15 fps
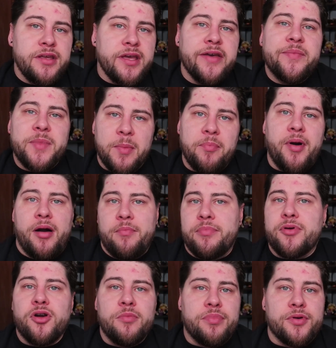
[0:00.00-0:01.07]
You give them a bump
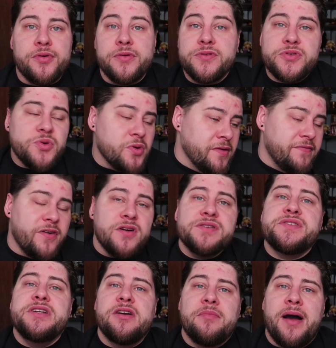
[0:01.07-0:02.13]
or a bruise, or it
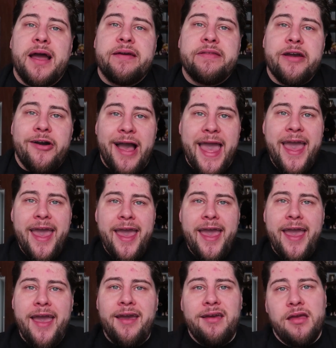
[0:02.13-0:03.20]
falls nearby and they go, ah,
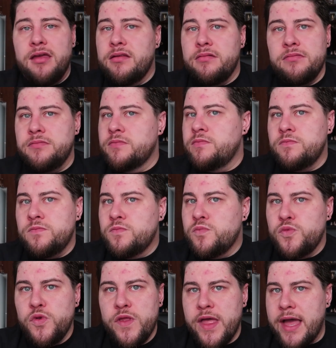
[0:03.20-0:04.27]
and
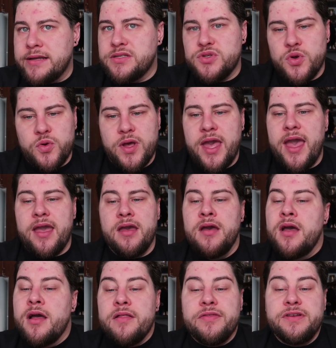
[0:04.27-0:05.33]
that's okay.
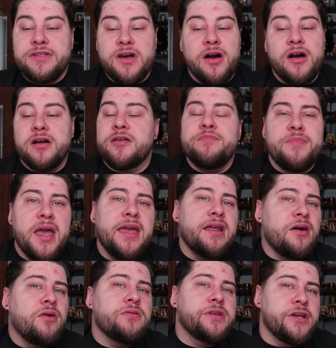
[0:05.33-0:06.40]
The dog may get
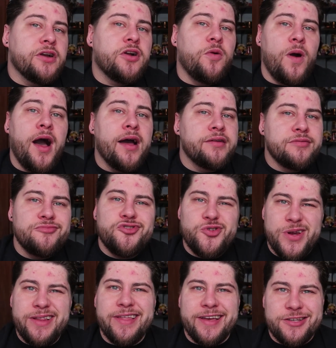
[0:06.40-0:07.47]
a hold of your quad and
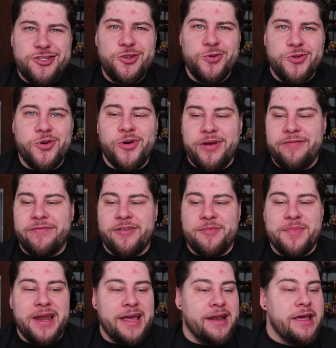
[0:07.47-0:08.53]
treat it like a chew toy for a
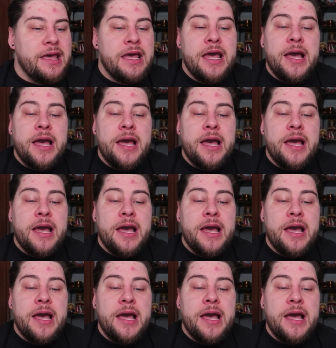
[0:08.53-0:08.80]
minute.